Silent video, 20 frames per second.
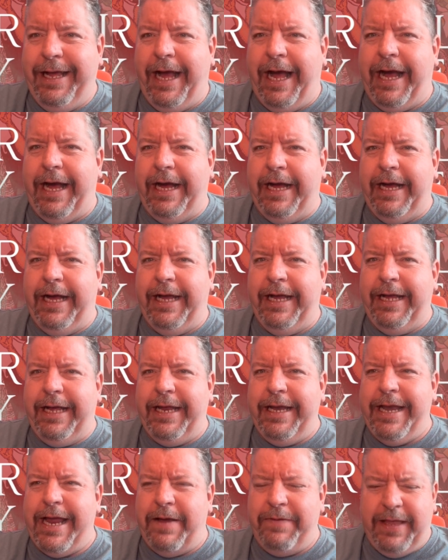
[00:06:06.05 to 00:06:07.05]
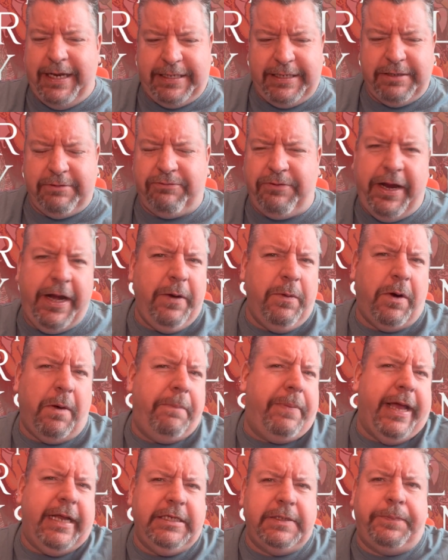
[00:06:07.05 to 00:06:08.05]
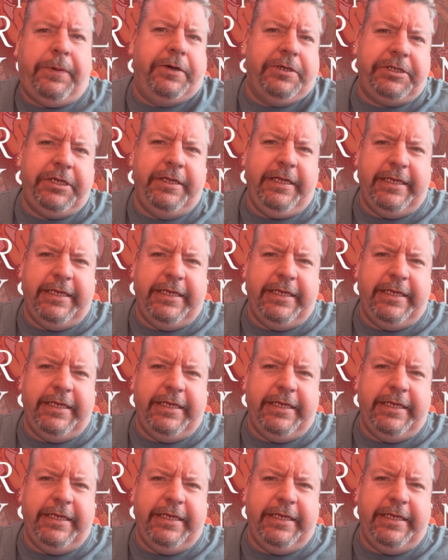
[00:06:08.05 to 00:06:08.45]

Now, this is really what Ben's pushing.